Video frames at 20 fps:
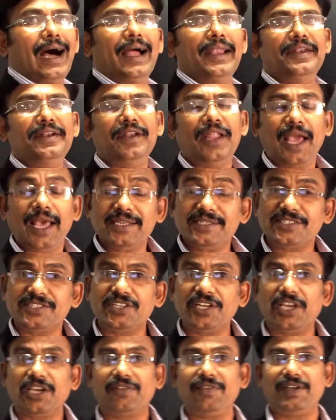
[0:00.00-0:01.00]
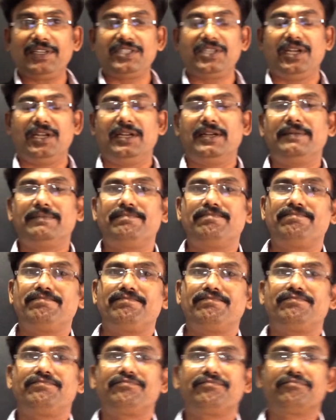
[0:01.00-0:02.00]
Nernst equation.
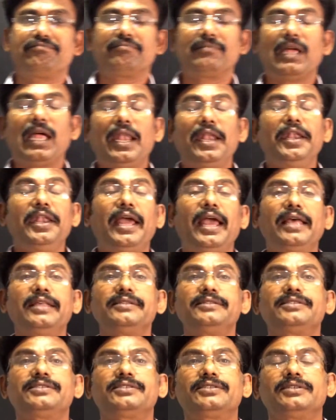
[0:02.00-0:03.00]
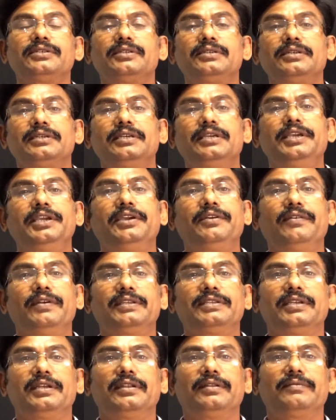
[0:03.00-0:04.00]
Nernst
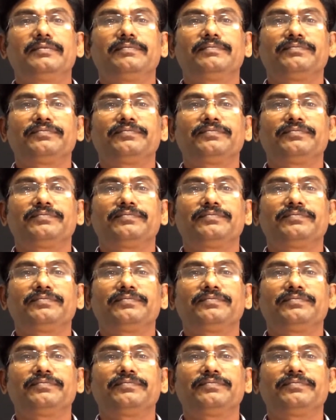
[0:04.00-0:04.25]
equation.